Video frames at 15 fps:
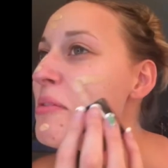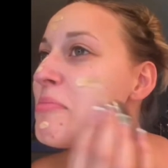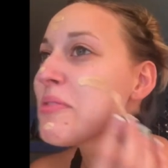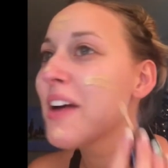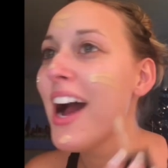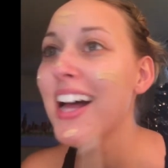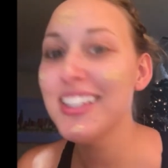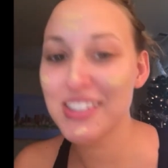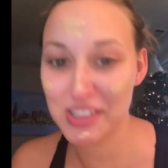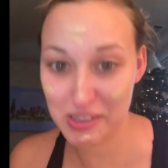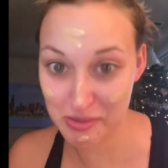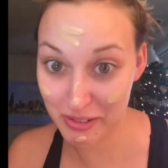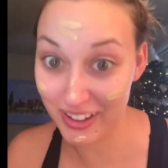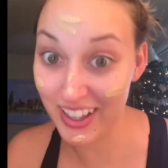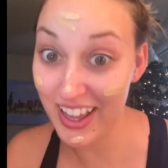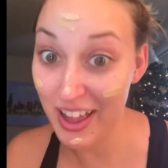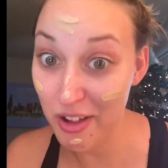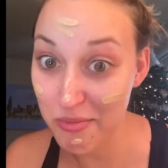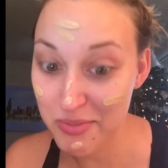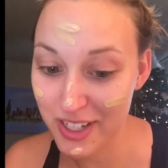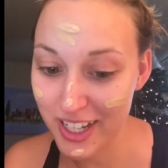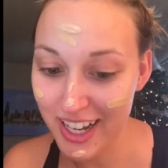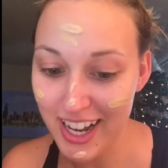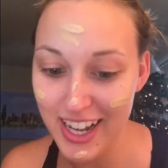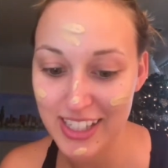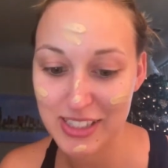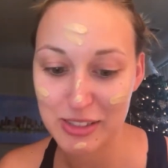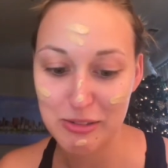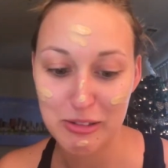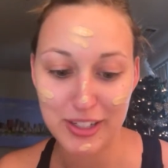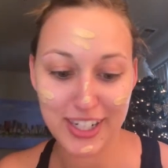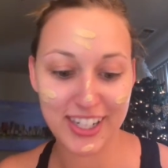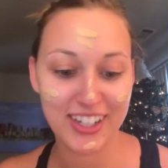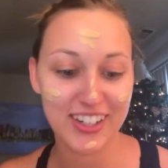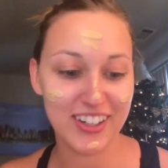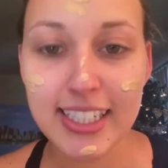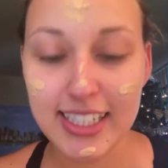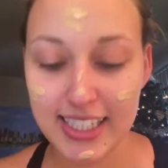bronzer will help you, I swear.